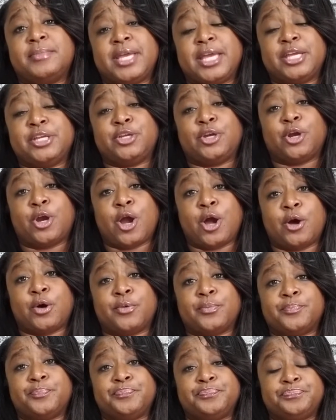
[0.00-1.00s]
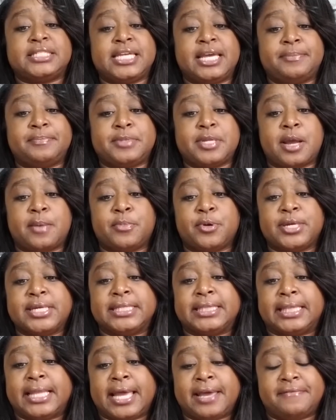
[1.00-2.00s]
in your home. Tip number
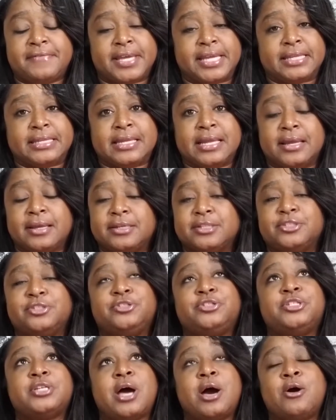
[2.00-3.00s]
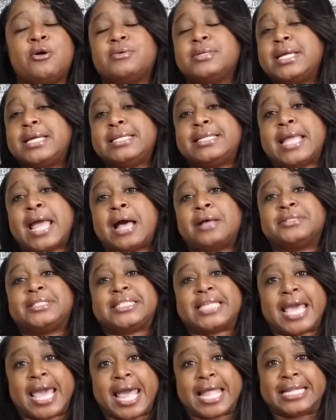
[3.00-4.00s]
11, don't
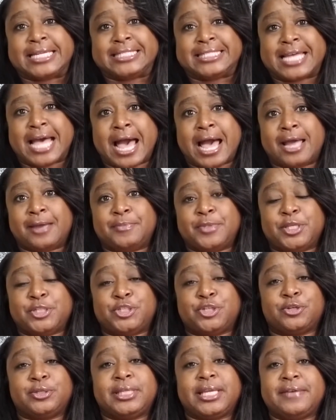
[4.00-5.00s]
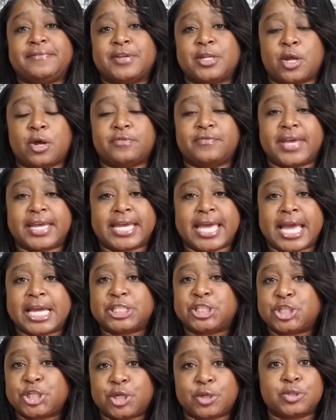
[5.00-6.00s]
announce ahead of time that you're leaving on
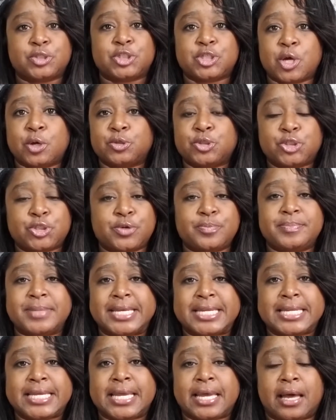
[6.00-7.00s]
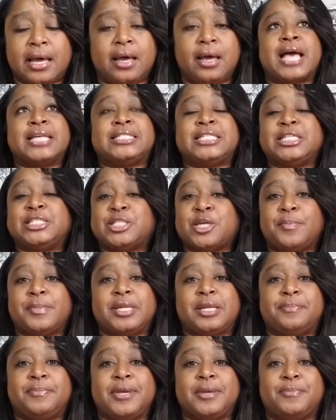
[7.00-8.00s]
vacation on social media. I see so
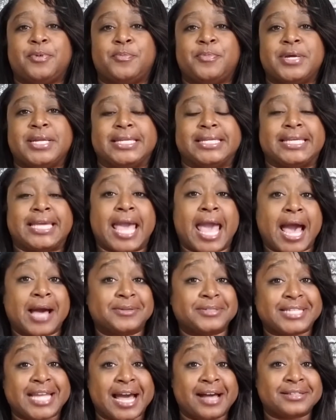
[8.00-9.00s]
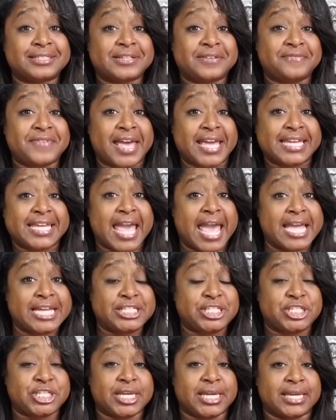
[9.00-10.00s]
many people put countdown to
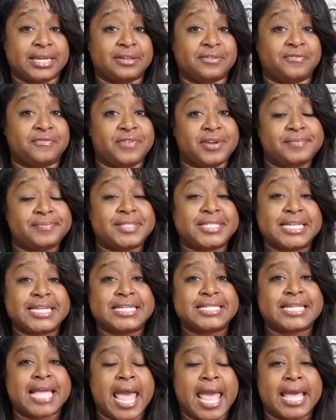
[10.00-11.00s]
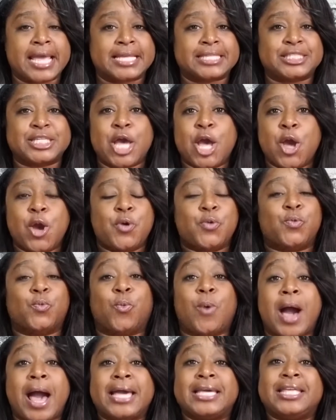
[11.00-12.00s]
vacation, 15 days.
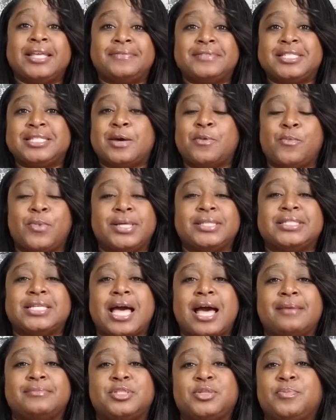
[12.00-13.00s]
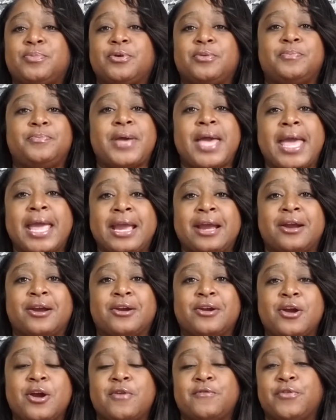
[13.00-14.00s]
Why give someone time to
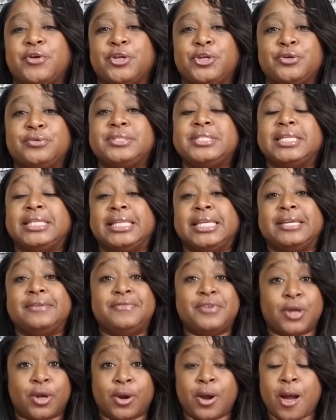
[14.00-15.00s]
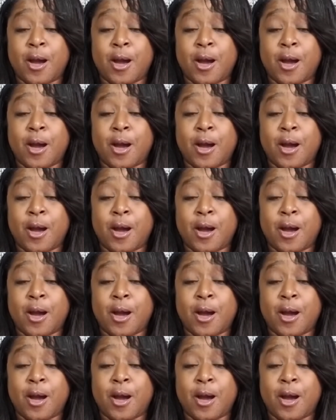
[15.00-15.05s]
prepare for you to leave your